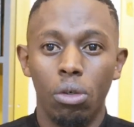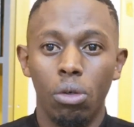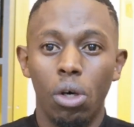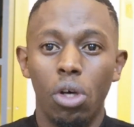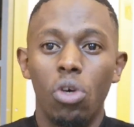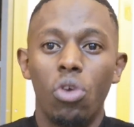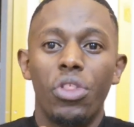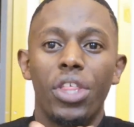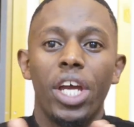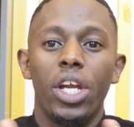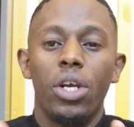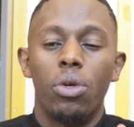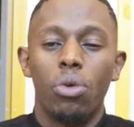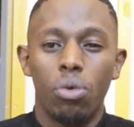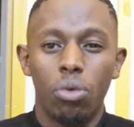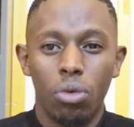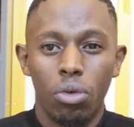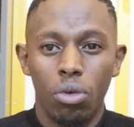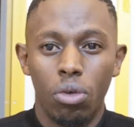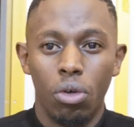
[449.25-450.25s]
What
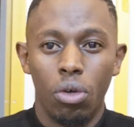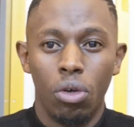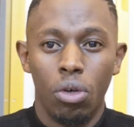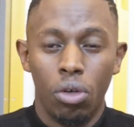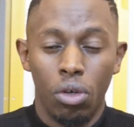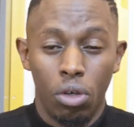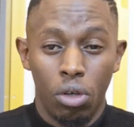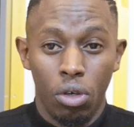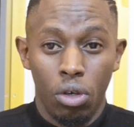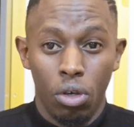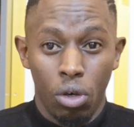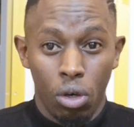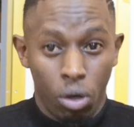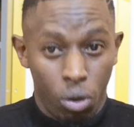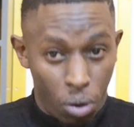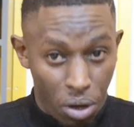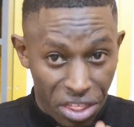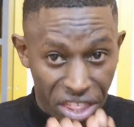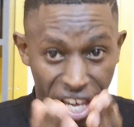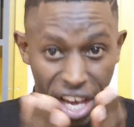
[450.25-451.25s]
do?
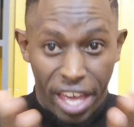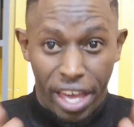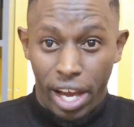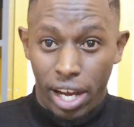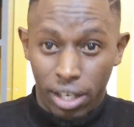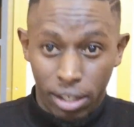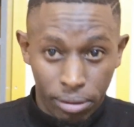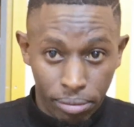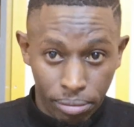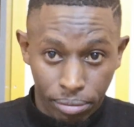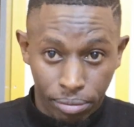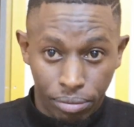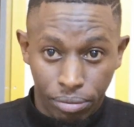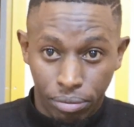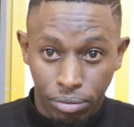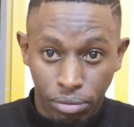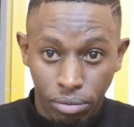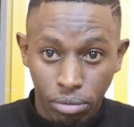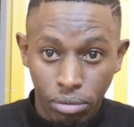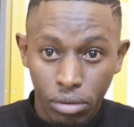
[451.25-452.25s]
When they are young,
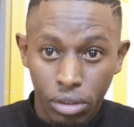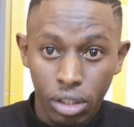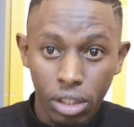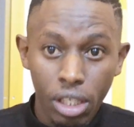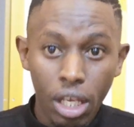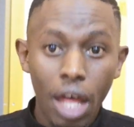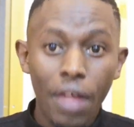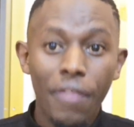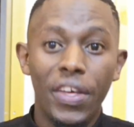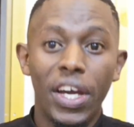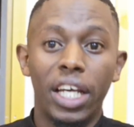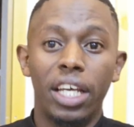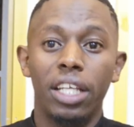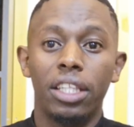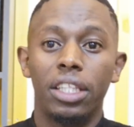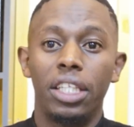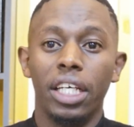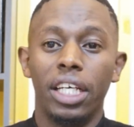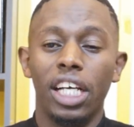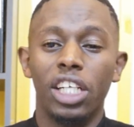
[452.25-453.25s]
they
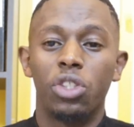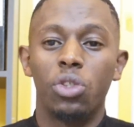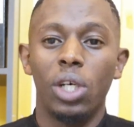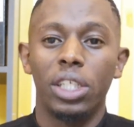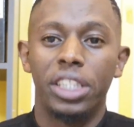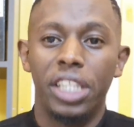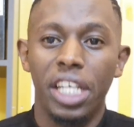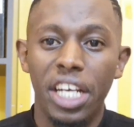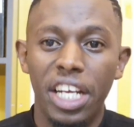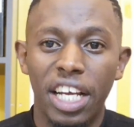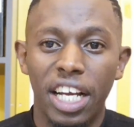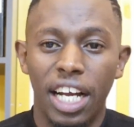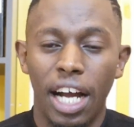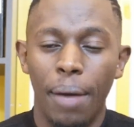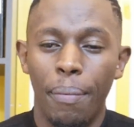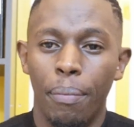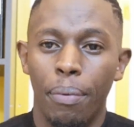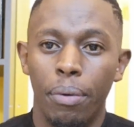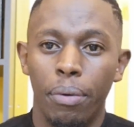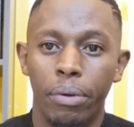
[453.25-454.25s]
are taken to a training
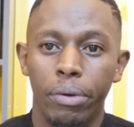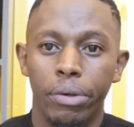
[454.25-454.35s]
camp.